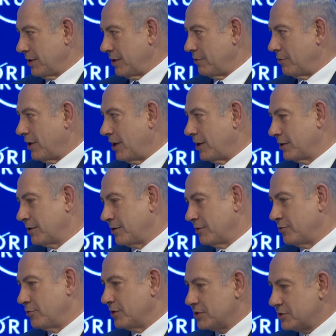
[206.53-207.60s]
Iran
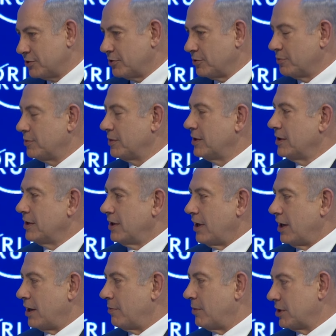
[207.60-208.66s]
could resume
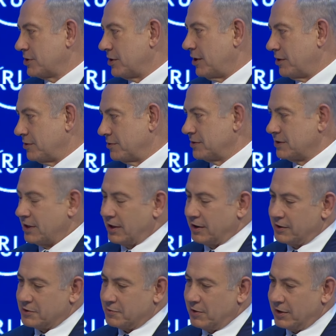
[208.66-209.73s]
on a much larger
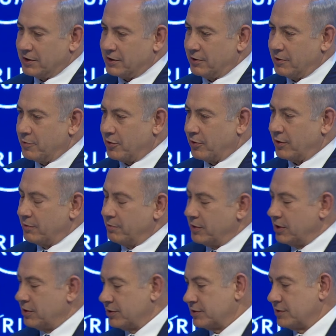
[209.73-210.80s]
scale its military program
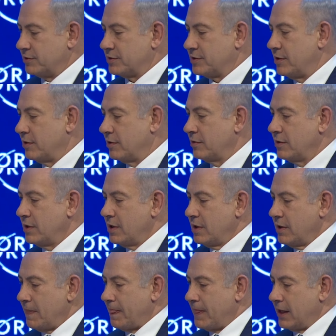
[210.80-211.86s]
because there is no
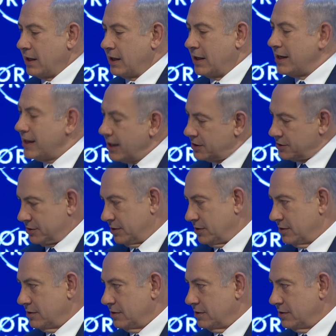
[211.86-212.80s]
connection